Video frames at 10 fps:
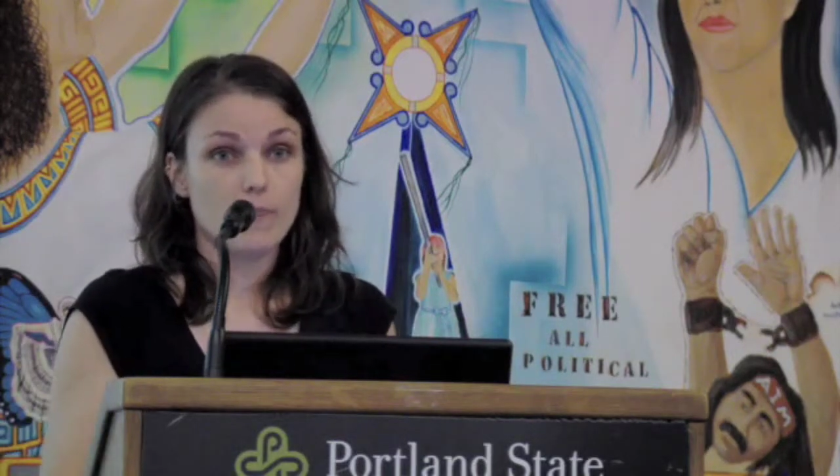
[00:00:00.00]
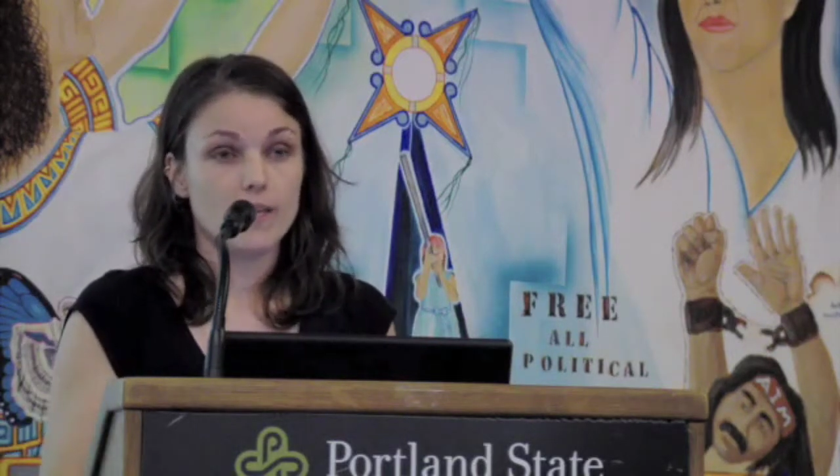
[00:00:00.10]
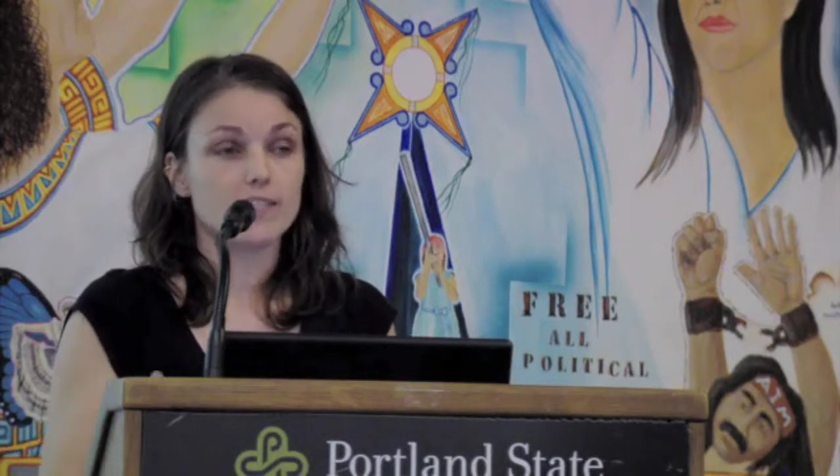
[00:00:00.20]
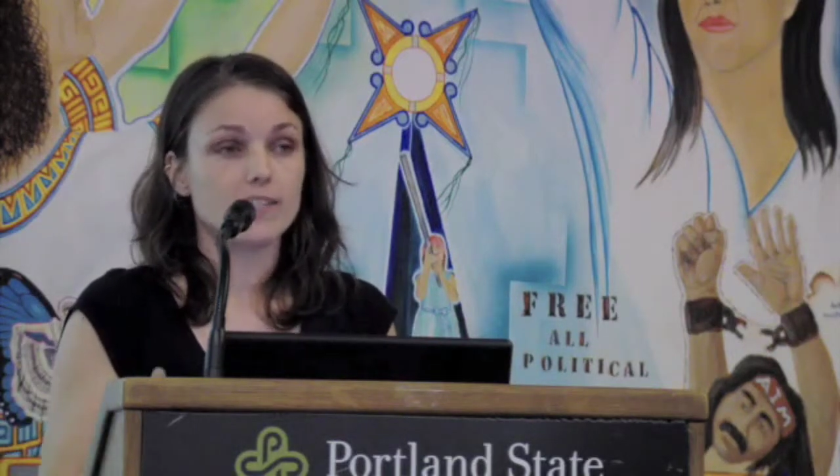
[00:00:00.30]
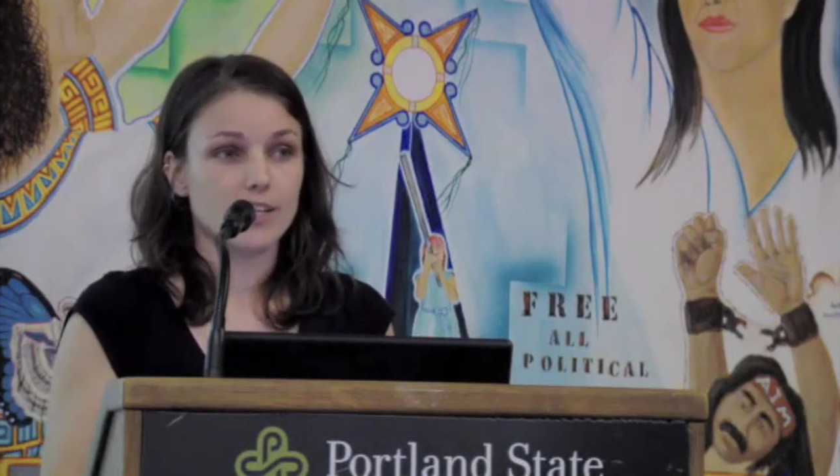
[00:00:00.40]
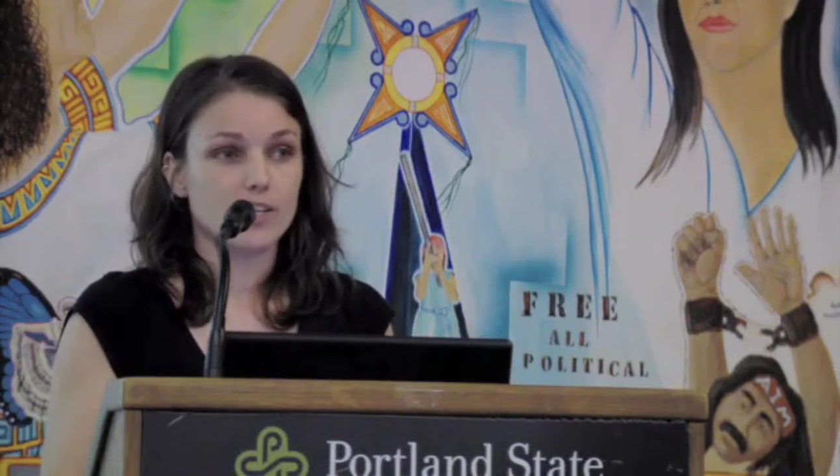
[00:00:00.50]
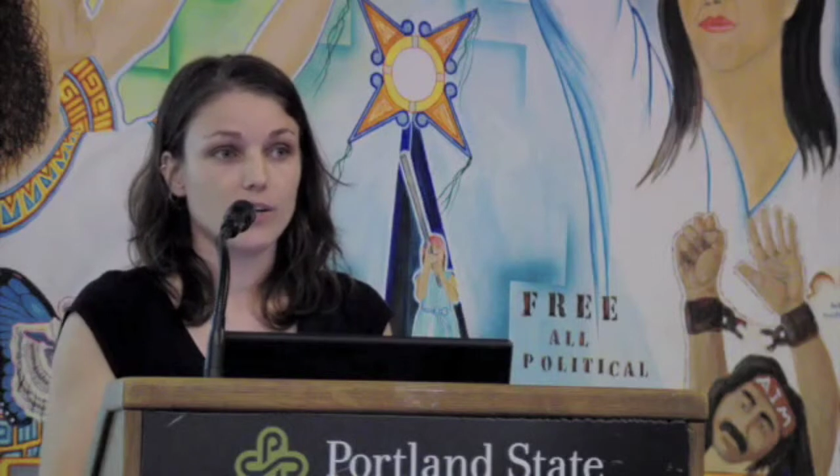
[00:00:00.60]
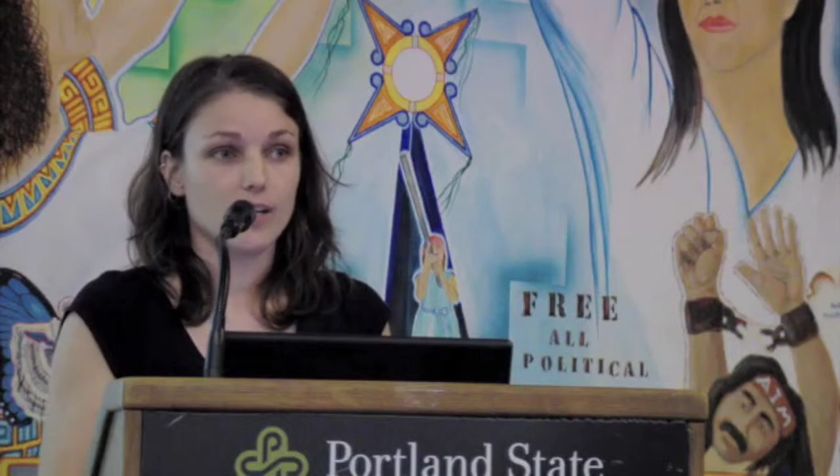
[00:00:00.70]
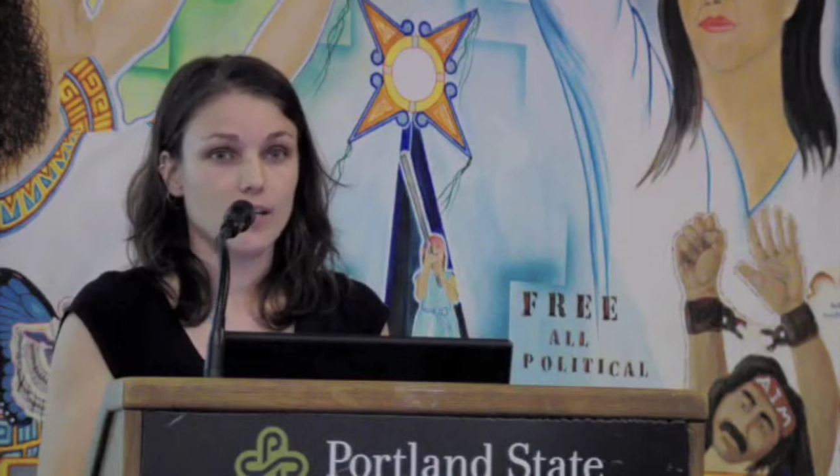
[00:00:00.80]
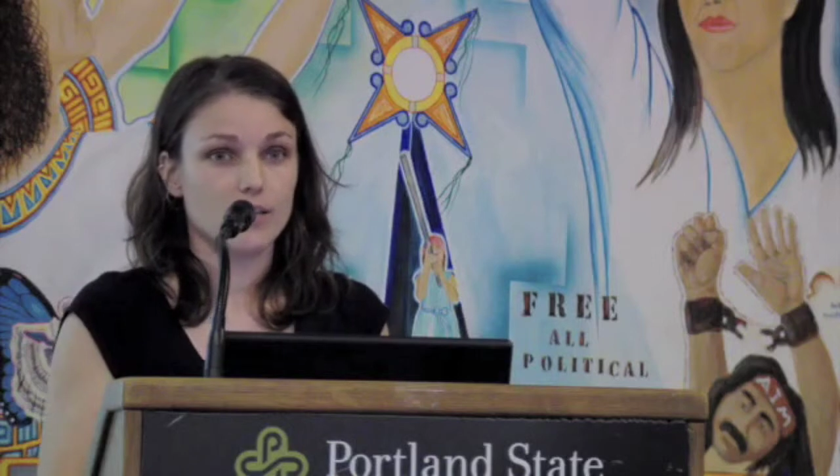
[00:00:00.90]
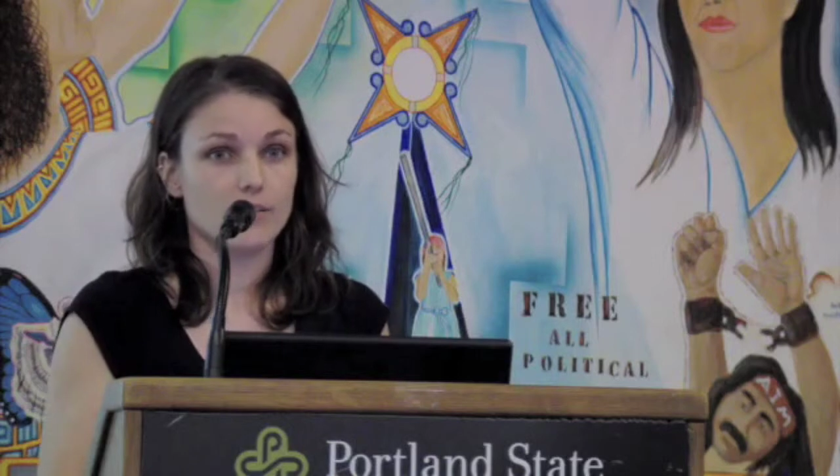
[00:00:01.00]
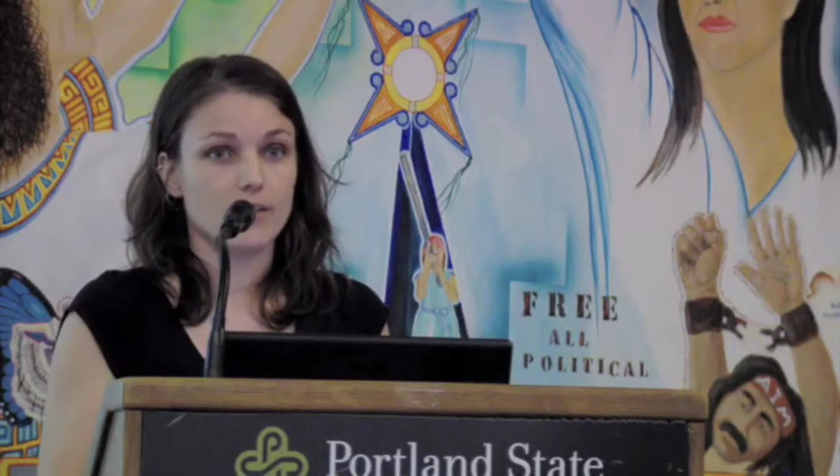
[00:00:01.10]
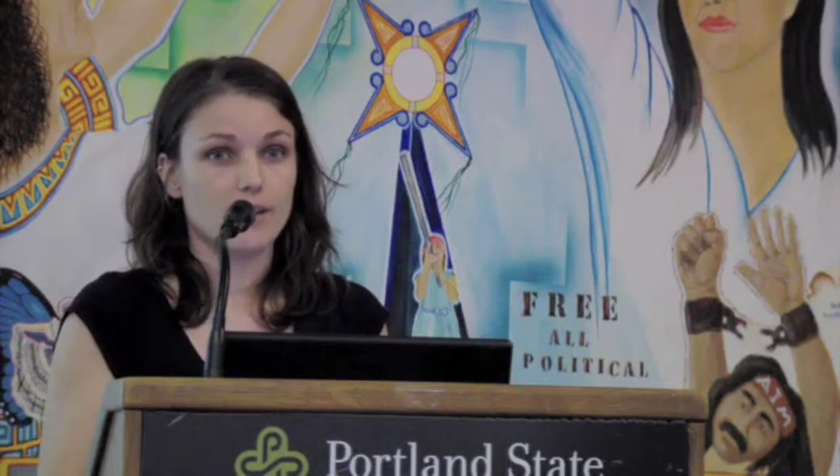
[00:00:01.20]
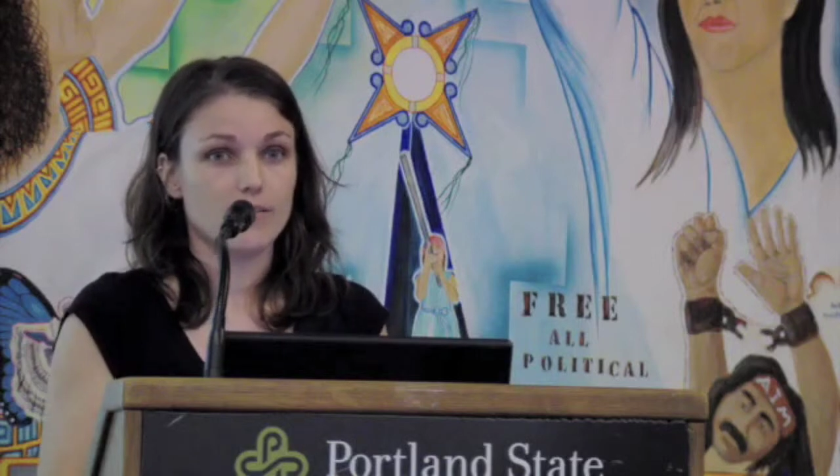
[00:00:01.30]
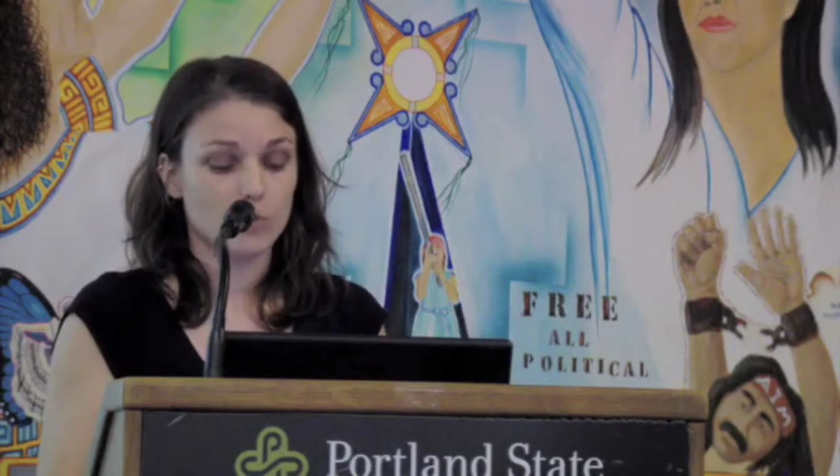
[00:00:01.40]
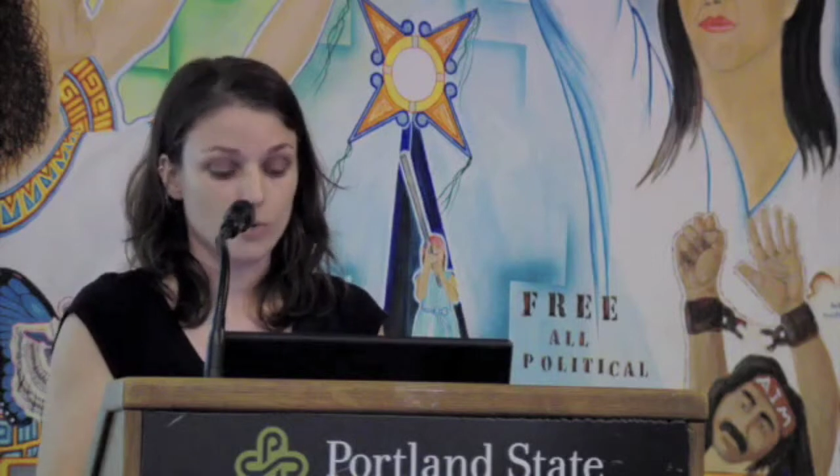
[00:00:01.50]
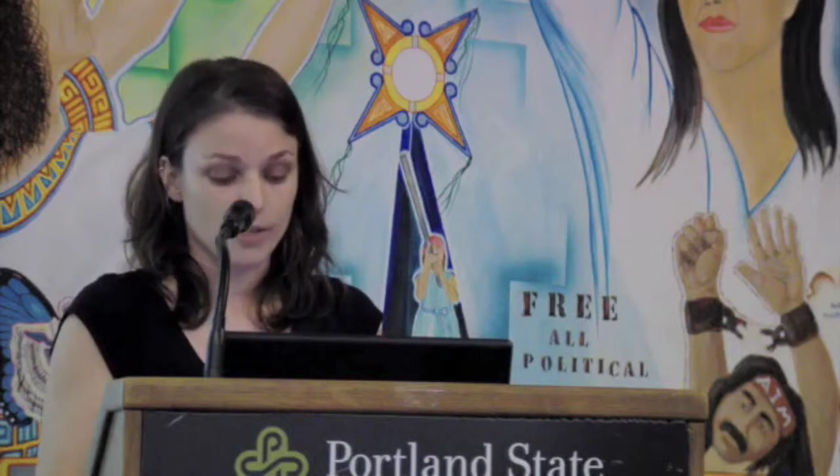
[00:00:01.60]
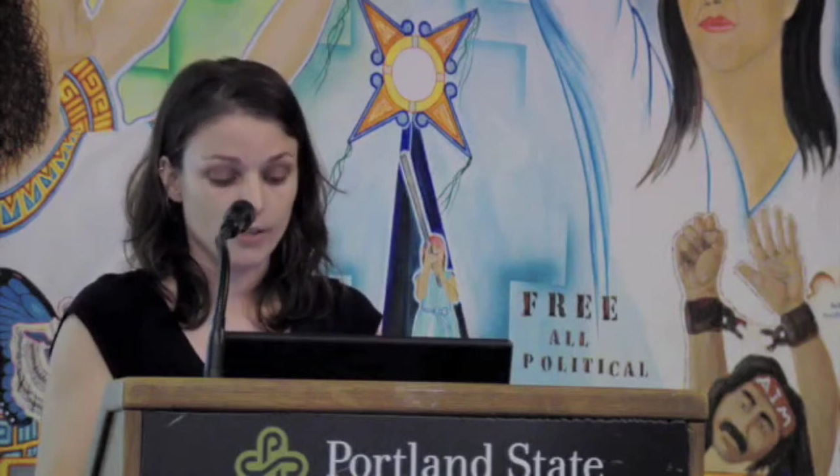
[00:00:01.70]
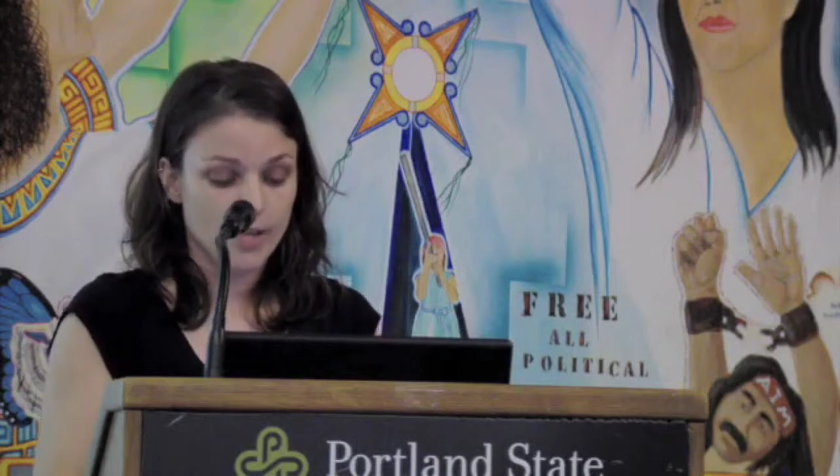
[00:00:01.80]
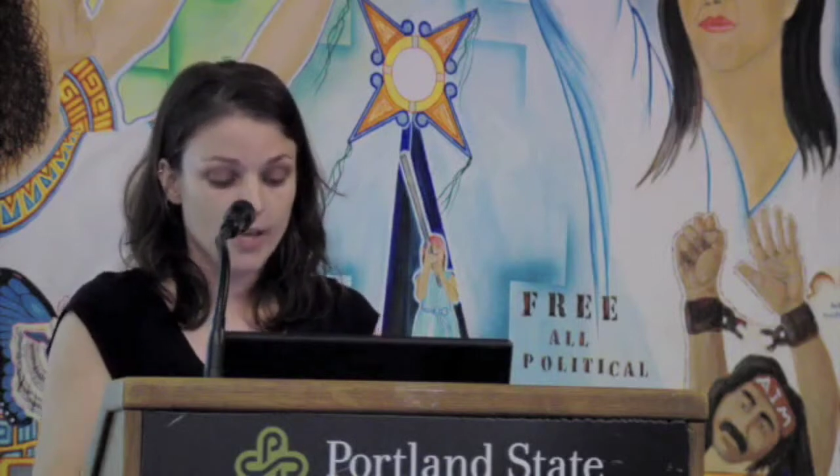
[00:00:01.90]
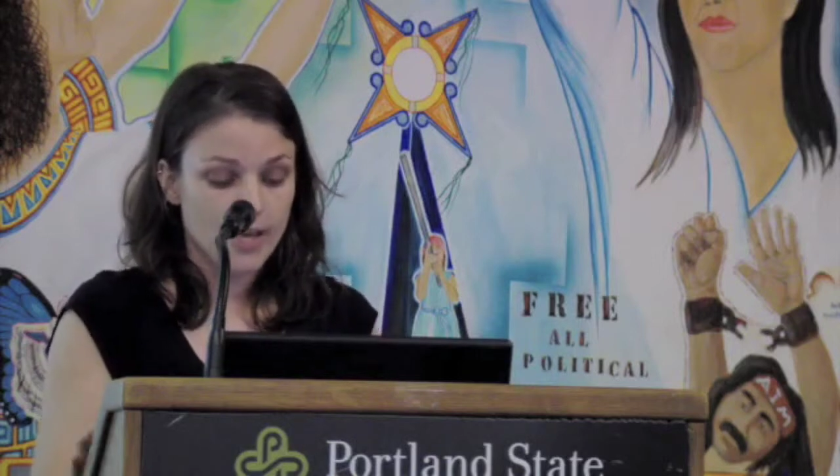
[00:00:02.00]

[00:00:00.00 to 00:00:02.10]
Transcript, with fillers: It's not curing cancer, it never will.